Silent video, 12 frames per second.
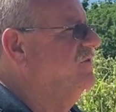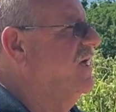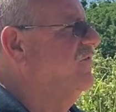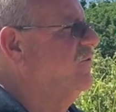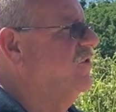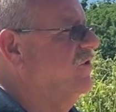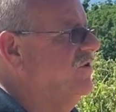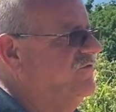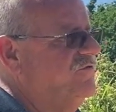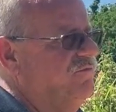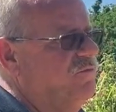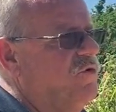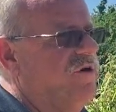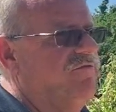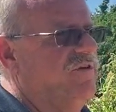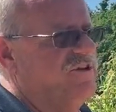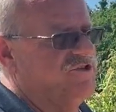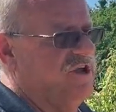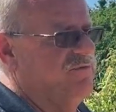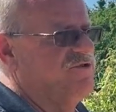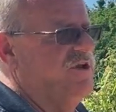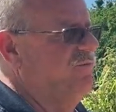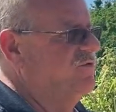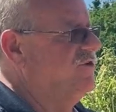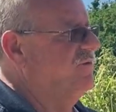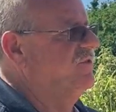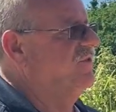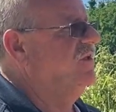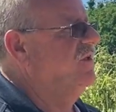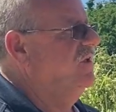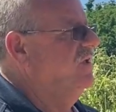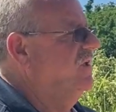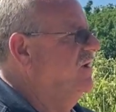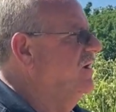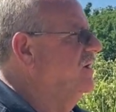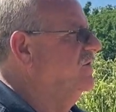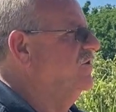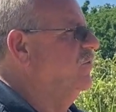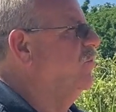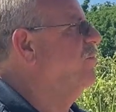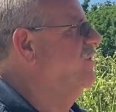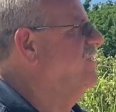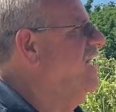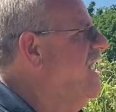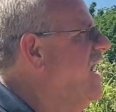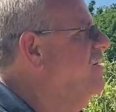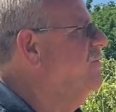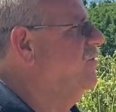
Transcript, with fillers: down the road, if more evidence comes up or something, uh, you know, we'll put that out.